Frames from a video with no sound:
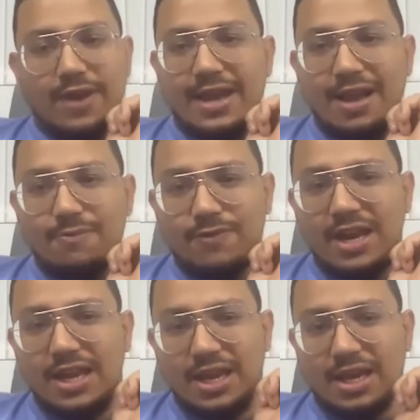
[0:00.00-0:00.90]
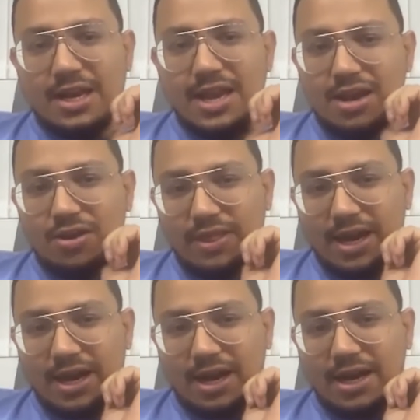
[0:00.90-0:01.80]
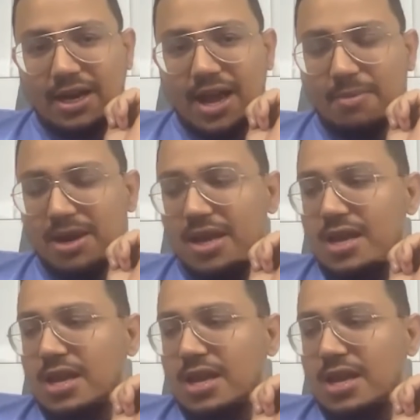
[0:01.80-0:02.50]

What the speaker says: Like I'm very clear on that, right? I mean,